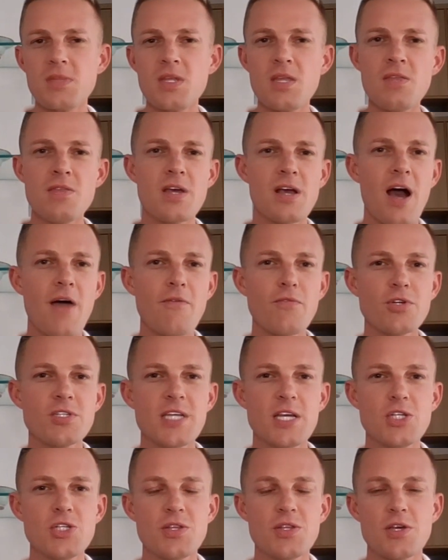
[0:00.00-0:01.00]
The
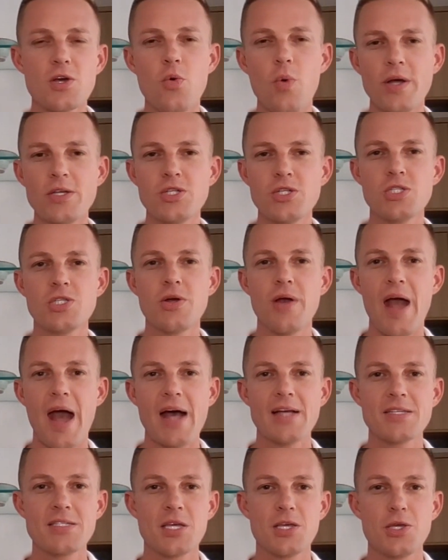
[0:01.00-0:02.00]
conversation, the questions they're
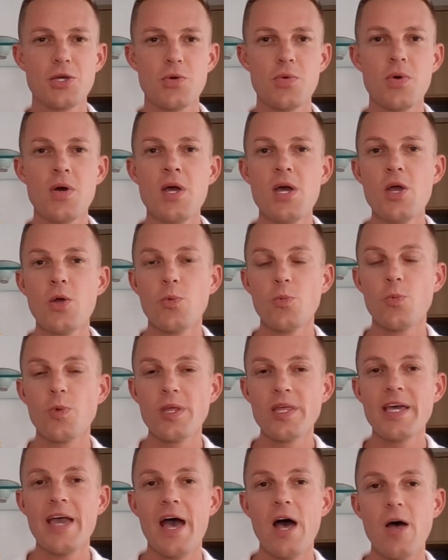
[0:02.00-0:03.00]
asking you
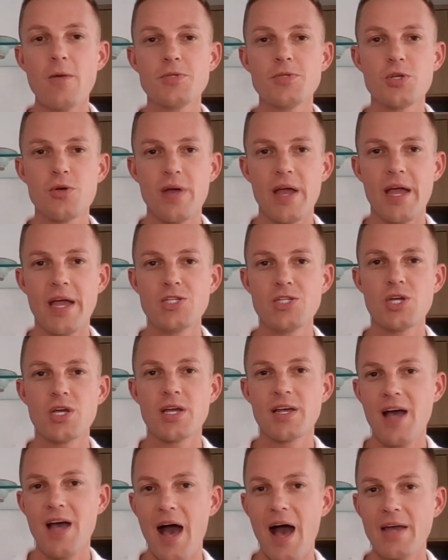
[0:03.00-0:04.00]
really helps your
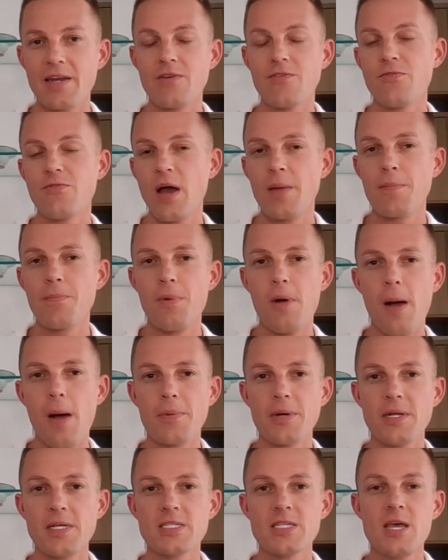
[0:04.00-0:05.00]
agent guide and find
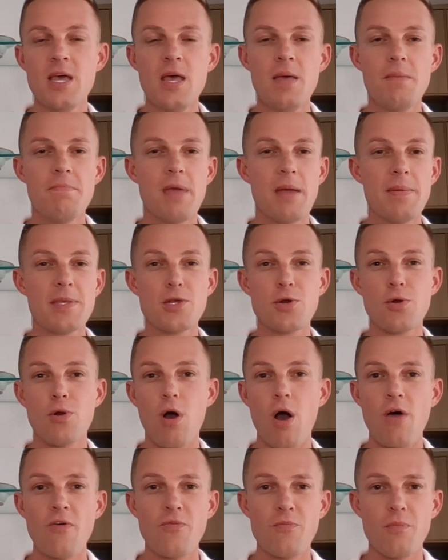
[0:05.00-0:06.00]
properties maybe that are
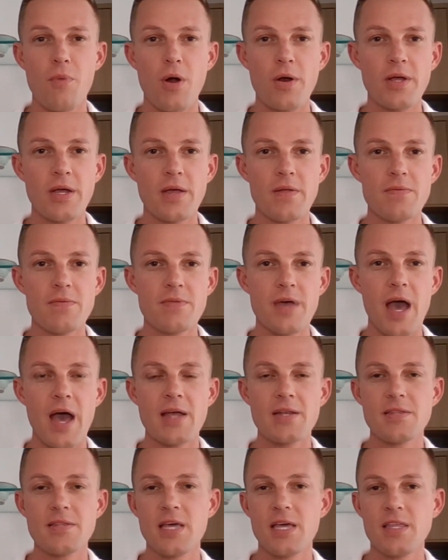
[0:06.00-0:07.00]
off market
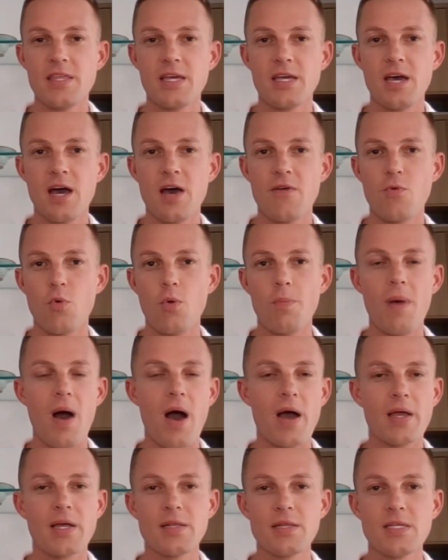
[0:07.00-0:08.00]
that they think of or
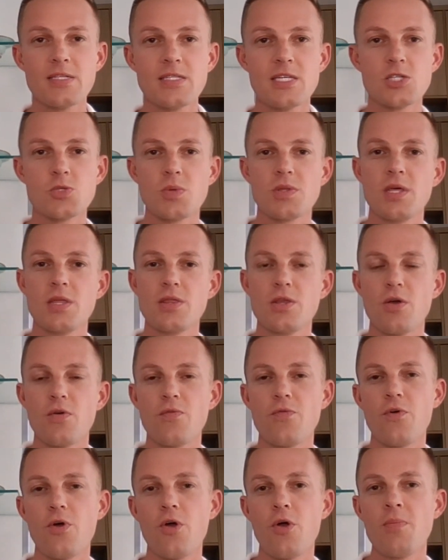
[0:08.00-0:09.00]
pocket listings within their
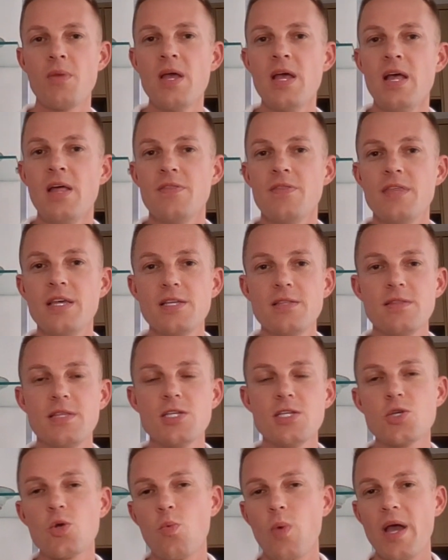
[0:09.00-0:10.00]
firm.
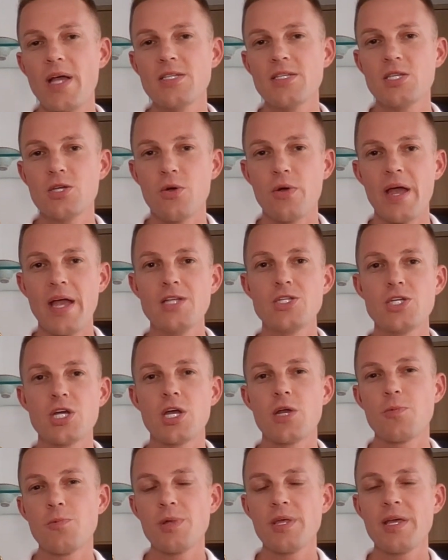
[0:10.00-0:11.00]
These are ways that your agent
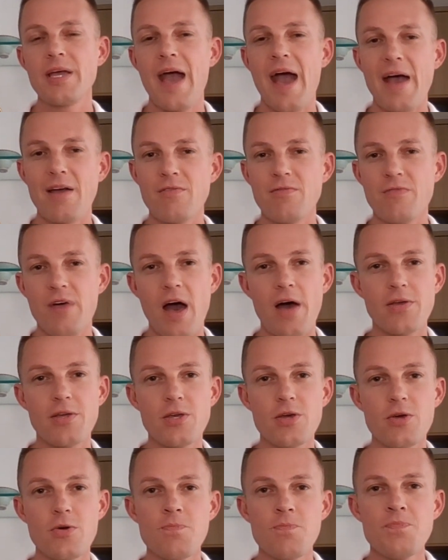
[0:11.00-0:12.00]
can really add
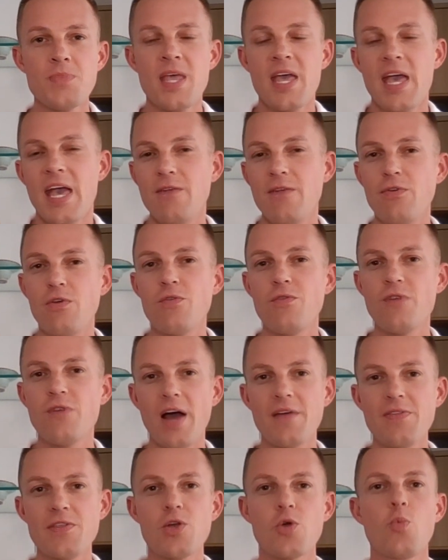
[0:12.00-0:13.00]
value. And if you
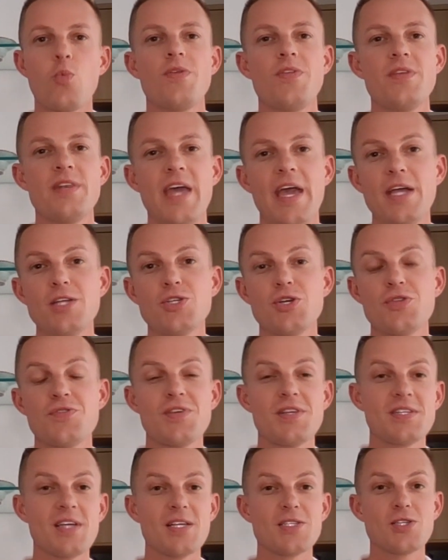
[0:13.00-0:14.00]
find that you're with an agent
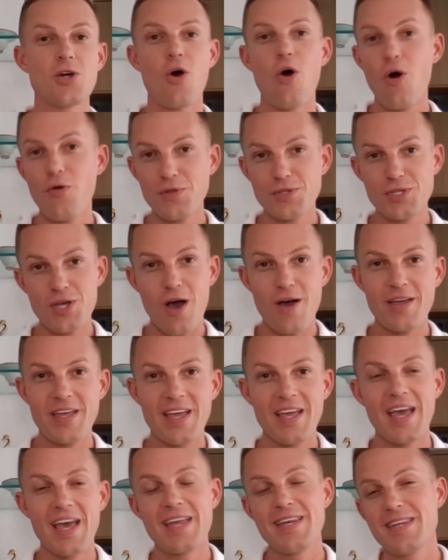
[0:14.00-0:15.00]
that does all the
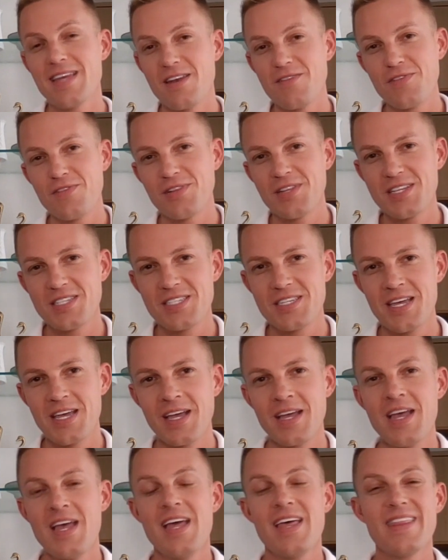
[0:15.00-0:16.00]
talking and none of the
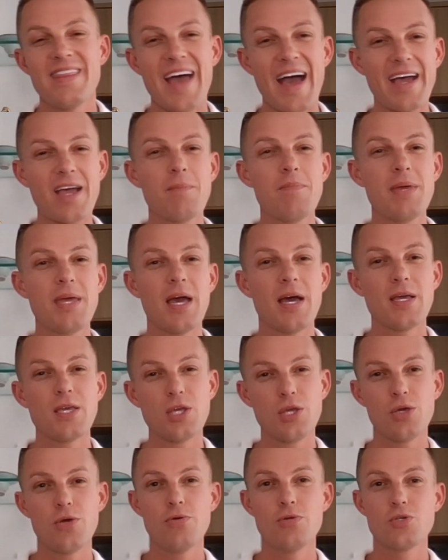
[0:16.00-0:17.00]
listening, that can be a
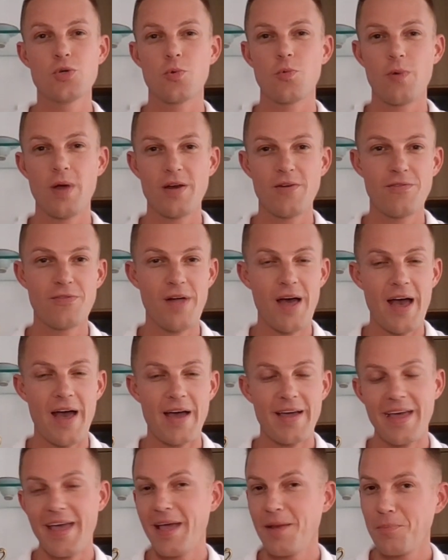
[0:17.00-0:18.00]
huge red
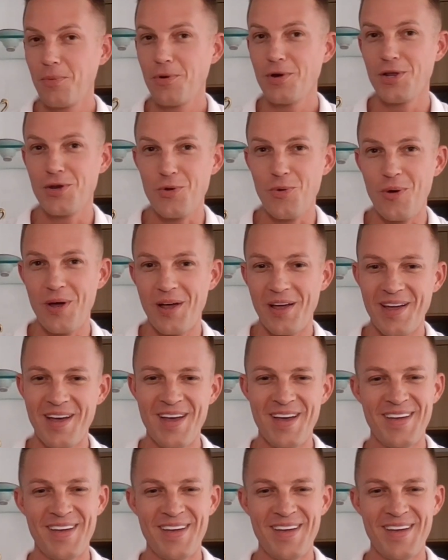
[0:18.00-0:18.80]
flag and pretty annoying.